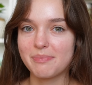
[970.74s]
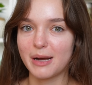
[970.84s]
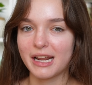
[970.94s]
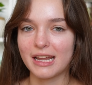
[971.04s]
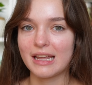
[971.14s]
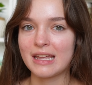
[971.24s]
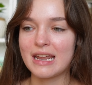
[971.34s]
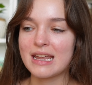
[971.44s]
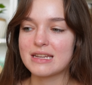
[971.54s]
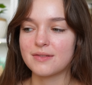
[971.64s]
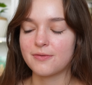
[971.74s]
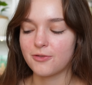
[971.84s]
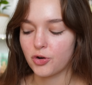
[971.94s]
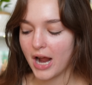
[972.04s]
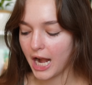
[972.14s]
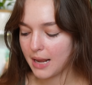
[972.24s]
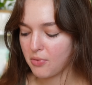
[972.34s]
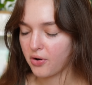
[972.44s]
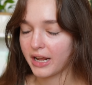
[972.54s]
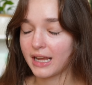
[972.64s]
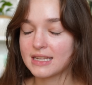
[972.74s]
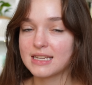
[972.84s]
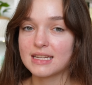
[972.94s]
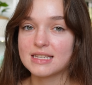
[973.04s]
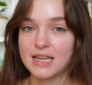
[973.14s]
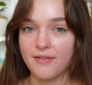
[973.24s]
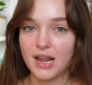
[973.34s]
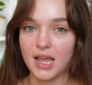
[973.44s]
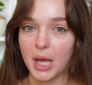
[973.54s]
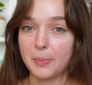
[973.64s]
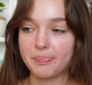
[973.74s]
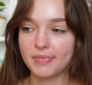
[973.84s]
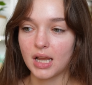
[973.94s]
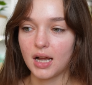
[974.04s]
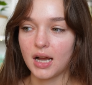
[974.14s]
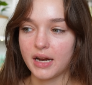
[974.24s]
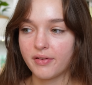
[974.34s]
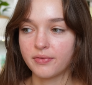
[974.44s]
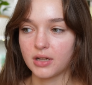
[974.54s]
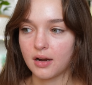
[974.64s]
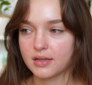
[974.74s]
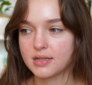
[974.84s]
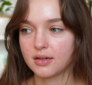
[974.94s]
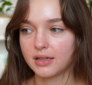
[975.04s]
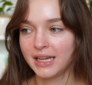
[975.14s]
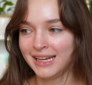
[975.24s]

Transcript: everybody. It is Friday morning. It's like 7 a.m. I never vlog this early,